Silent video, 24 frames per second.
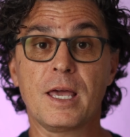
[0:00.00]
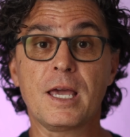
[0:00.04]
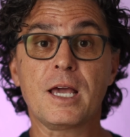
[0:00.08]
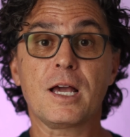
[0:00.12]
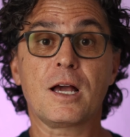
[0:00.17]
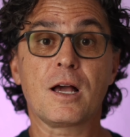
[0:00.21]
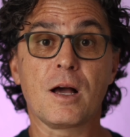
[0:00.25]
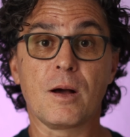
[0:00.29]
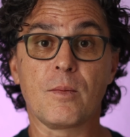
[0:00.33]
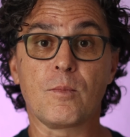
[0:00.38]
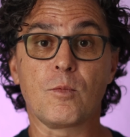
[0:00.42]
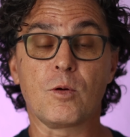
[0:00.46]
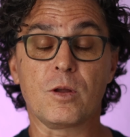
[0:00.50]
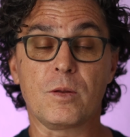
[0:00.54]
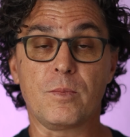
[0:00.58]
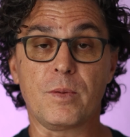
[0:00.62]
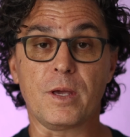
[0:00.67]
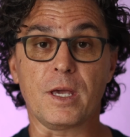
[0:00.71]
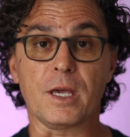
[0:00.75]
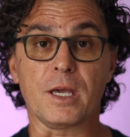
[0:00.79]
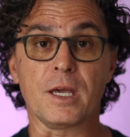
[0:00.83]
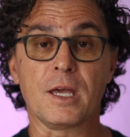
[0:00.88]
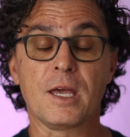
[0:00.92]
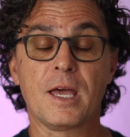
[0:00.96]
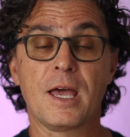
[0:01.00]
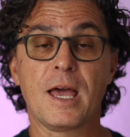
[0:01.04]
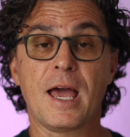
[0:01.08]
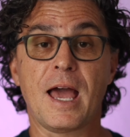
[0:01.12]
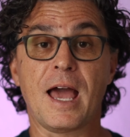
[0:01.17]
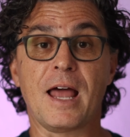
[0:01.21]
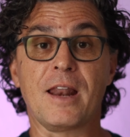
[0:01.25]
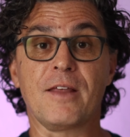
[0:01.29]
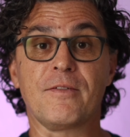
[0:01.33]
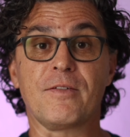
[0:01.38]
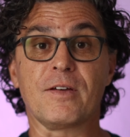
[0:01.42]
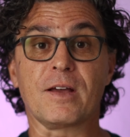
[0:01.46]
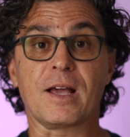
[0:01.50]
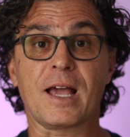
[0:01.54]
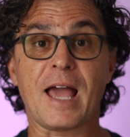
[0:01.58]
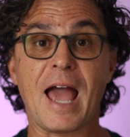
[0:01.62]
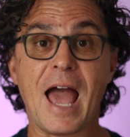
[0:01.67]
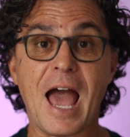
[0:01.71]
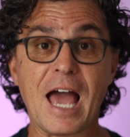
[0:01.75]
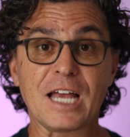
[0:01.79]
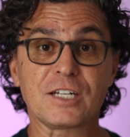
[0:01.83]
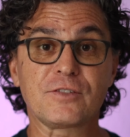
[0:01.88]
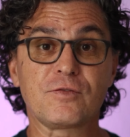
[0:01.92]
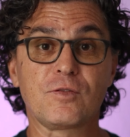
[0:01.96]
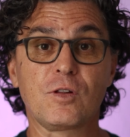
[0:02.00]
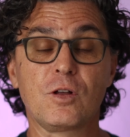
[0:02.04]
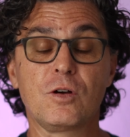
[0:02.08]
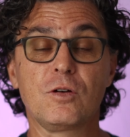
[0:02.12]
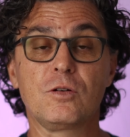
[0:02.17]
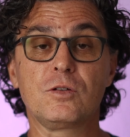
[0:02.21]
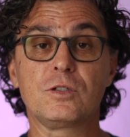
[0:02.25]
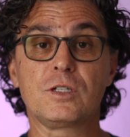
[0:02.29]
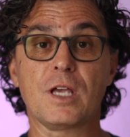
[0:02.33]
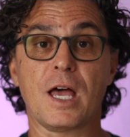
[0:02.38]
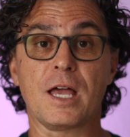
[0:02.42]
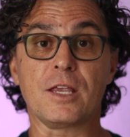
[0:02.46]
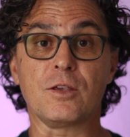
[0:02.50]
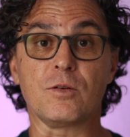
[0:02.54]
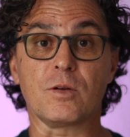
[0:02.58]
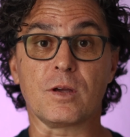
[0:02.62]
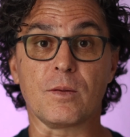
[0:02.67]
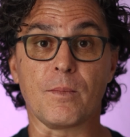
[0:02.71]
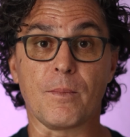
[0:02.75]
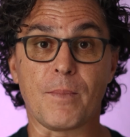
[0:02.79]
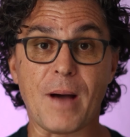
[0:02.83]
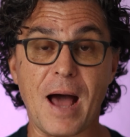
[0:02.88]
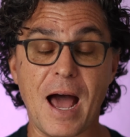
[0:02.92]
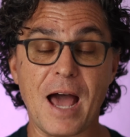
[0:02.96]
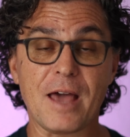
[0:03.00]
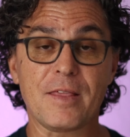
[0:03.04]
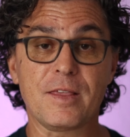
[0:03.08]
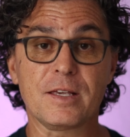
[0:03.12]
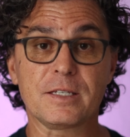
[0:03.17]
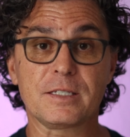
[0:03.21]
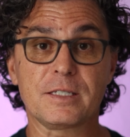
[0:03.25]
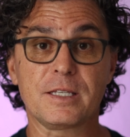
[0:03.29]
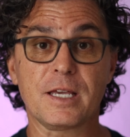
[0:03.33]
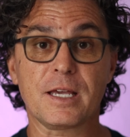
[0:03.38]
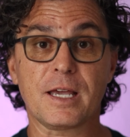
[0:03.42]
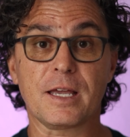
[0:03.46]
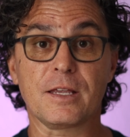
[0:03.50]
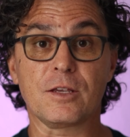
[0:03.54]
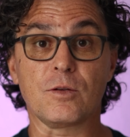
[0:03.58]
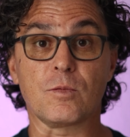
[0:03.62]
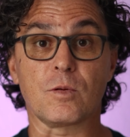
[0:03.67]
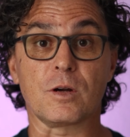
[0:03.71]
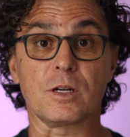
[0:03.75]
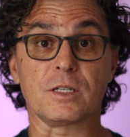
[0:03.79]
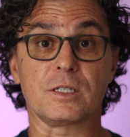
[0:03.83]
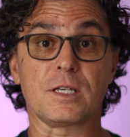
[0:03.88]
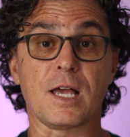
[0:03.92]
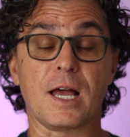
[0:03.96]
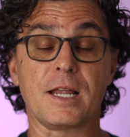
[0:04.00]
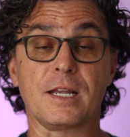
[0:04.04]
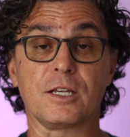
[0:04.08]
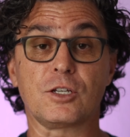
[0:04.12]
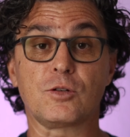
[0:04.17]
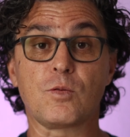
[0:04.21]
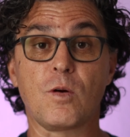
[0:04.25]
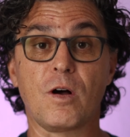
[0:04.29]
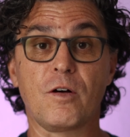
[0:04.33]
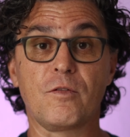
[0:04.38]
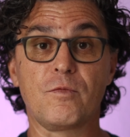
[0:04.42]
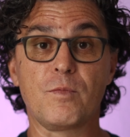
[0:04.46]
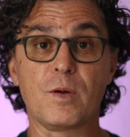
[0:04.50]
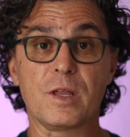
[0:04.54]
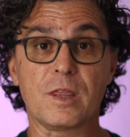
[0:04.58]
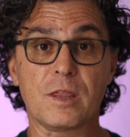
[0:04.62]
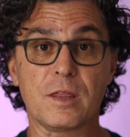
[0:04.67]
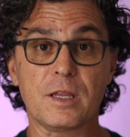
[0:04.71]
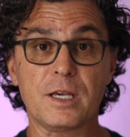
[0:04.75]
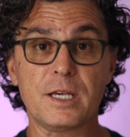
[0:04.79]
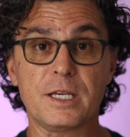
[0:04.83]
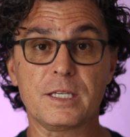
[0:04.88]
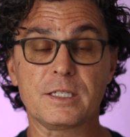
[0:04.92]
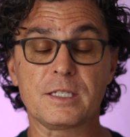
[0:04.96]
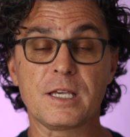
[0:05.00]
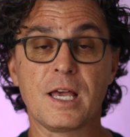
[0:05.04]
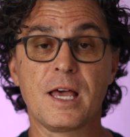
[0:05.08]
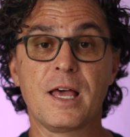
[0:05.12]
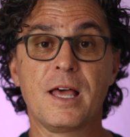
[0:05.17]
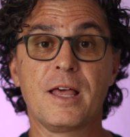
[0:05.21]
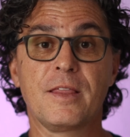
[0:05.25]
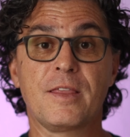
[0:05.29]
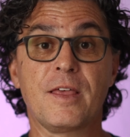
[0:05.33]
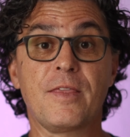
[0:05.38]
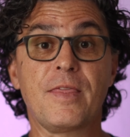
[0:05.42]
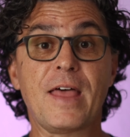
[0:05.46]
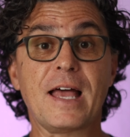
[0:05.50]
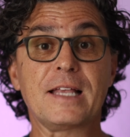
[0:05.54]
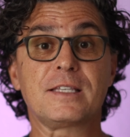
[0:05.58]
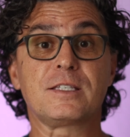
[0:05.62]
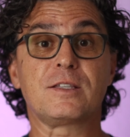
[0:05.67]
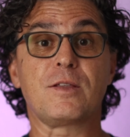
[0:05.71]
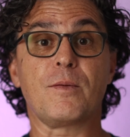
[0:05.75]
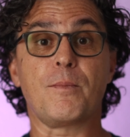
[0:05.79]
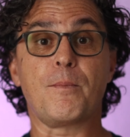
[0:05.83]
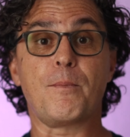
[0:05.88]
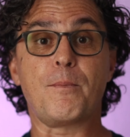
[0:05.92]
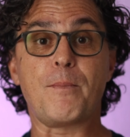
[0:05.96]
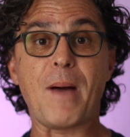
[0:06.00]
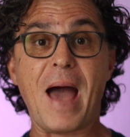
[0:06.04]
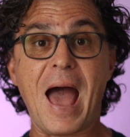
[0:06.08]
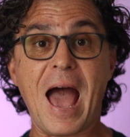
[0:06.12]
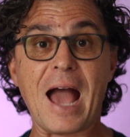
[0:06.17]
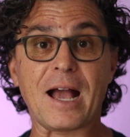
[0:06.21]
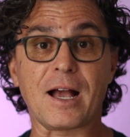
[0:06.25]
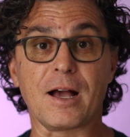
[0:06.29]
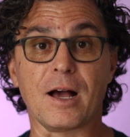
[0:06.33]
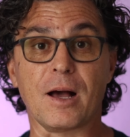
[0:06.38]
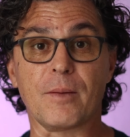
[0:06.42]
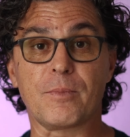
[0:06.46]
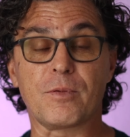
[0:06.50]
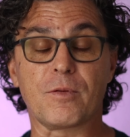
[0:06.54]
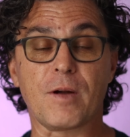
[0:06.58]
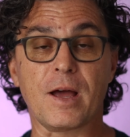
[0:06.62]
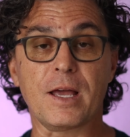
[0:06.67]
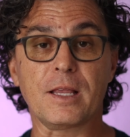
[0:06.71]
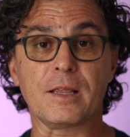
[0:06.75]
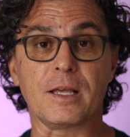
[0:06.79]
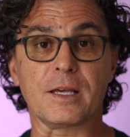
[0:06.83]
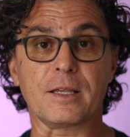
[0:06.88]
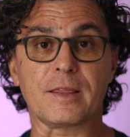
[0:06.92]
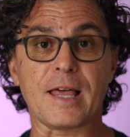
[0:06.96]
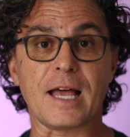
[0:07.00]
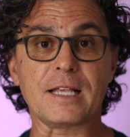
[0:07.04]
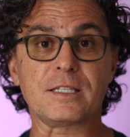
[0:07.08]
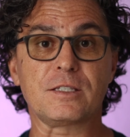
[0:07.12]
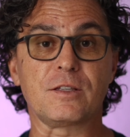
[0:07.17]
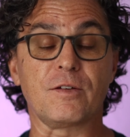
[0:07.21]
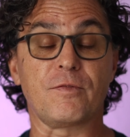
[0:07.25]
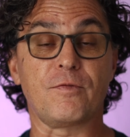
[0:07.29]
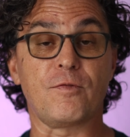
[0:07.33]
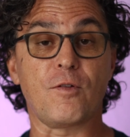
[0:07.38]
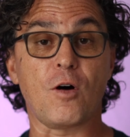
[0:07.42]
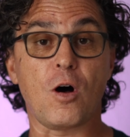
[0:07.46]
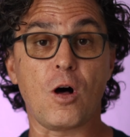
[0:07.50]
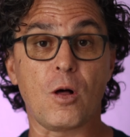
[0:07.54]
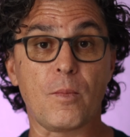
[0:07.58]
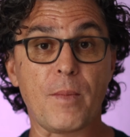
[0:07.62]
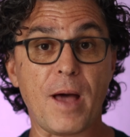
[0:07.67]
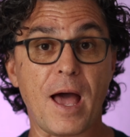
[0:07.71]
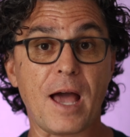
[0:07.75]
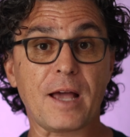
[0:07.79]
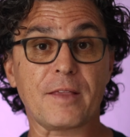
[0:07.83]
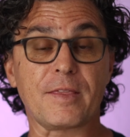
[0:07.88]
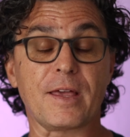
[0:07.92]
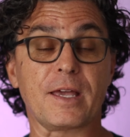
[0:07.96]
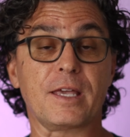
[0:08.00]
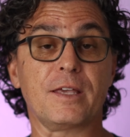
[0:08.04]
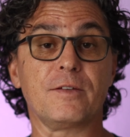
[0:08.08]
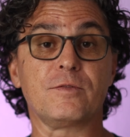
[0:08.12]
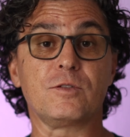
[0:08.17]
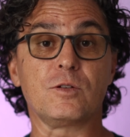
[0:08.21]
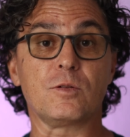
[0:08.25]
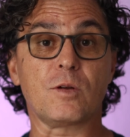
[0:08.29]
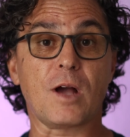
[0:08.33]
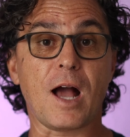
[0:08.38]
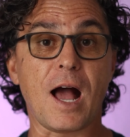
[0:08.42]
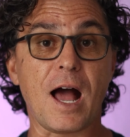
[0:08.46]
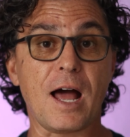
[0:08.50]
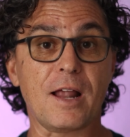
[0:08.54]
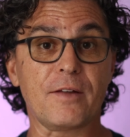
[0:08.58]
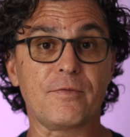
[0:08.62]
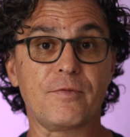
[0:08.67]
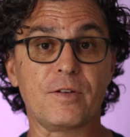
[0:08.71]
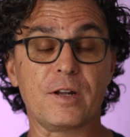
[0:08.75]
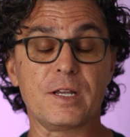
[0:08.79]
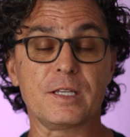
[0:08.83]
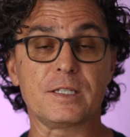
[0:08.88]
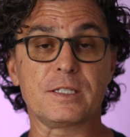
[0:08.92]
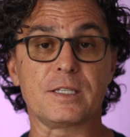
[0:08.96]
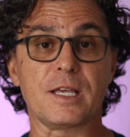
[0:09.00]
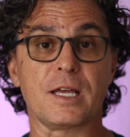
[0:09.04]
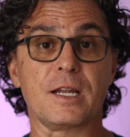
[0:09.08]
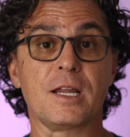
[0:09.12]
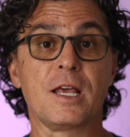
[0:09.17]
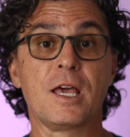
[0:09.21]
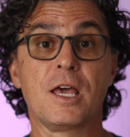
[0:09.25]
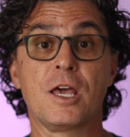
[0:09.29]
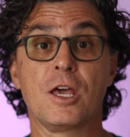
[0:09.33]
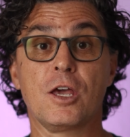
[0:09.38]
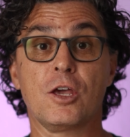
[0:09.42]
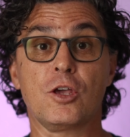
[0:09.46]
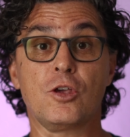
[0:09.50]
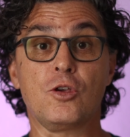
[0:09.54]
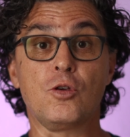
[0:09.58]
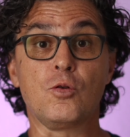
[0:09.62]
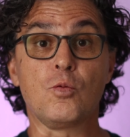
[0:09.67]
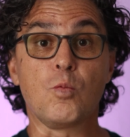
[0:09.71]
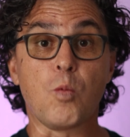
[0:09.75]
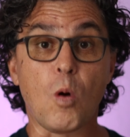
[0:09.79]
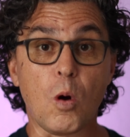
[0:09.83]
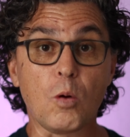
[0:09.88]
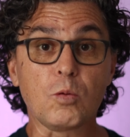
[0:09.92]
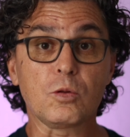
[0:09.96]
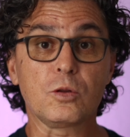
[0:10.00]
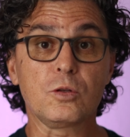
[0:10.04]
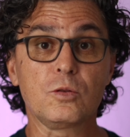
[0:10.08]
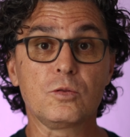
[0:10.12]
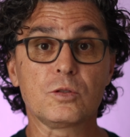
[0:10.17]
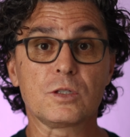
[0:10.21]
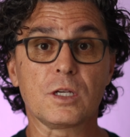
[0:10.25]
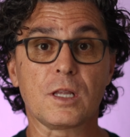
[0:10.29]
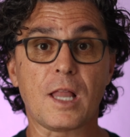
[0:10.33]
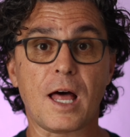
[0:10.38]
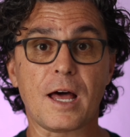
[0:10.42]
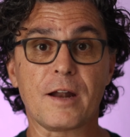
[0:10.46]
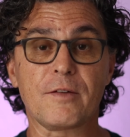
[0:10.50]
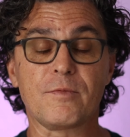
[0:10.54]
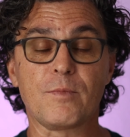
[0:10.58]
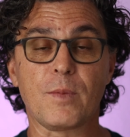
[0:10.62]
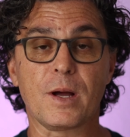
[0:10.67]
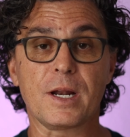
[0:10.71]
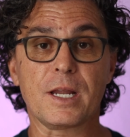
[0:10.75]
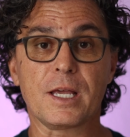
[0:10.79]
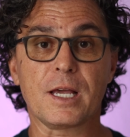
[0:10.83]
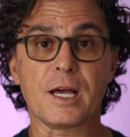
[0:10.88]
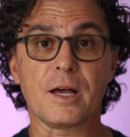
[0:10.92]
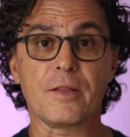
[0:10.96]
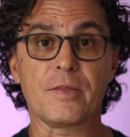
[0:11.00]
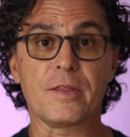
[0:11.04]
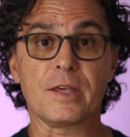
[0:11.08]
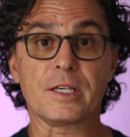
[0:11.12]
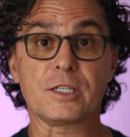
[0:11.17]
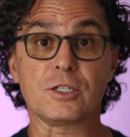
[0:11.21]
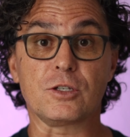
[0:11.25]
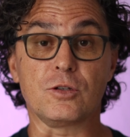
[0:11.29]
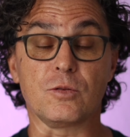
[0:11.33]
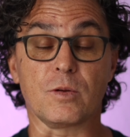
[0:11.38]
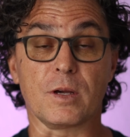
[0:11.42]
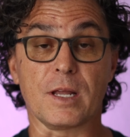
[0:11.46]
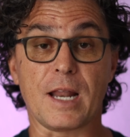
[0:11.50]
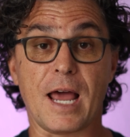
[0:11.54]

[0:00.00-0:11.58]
income would be. And if it cash flows and you can buy this thing and you were to sign a 12 month lease, then that's the backup, right? Like that's the fallback that gives you confidence that you won't lose a lot of money on this.